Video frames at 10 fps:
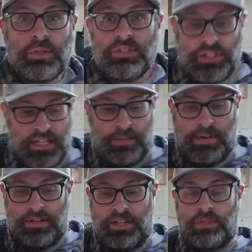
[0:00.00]
You can see it
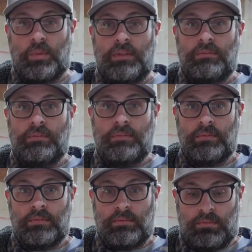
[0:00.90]
compared to this one.
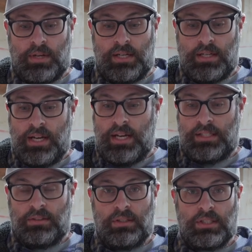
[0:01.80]
right?
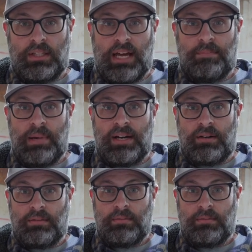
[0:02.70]
It looks a lot better.